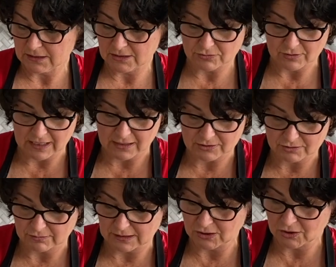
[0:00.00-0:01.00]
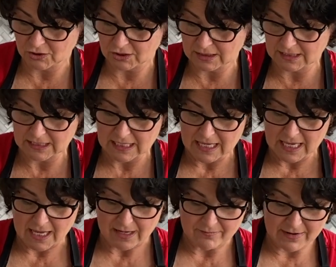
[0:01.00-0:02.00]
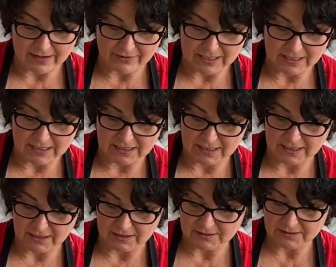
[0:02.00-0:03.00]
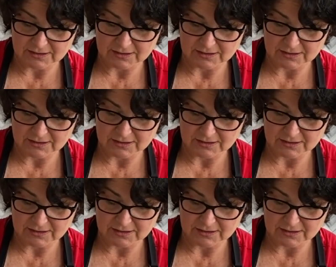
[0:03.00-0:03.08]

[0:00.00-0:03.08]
to actually cook and marry in here.